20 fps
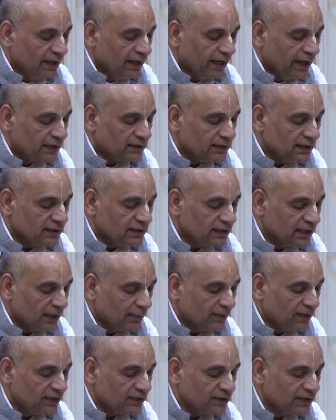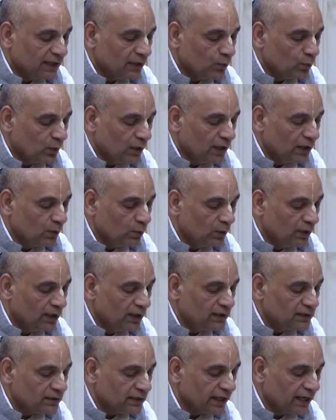has established that one will
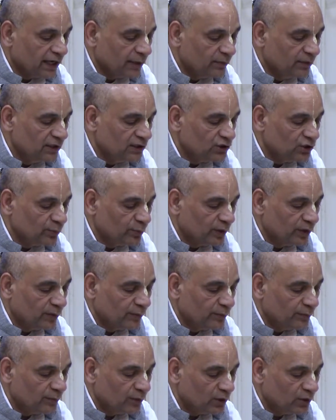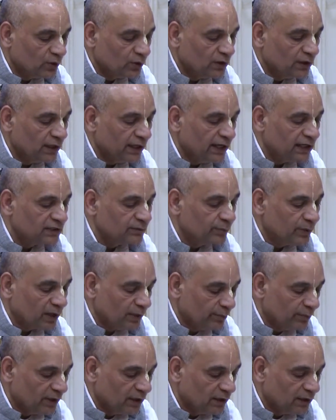describe the Supreme Truth as
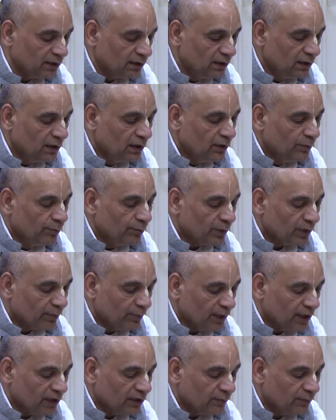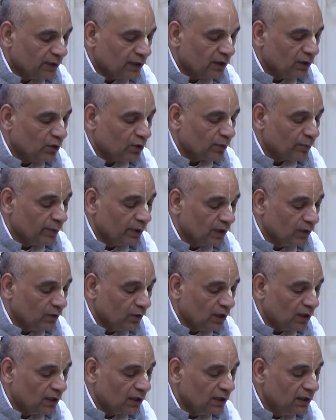Brahman, Paramatma or
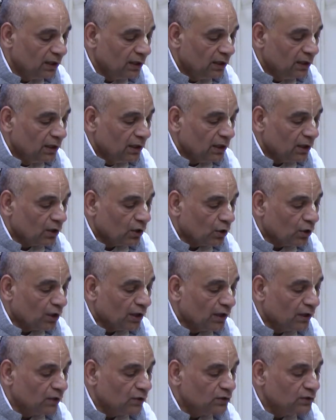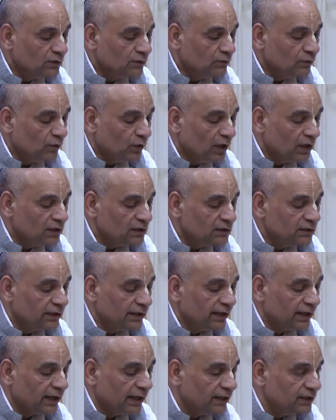Bhagavan according to one's
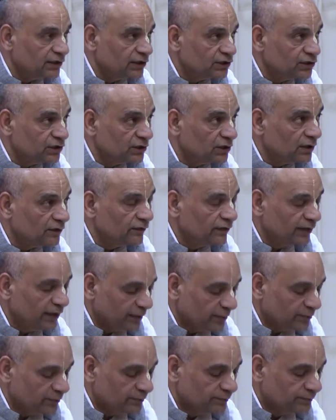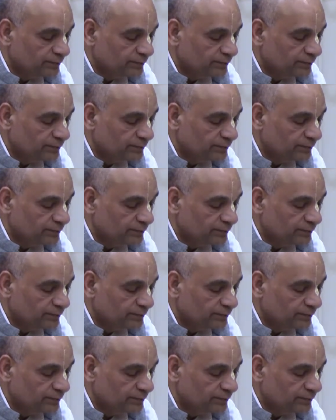realization of Him.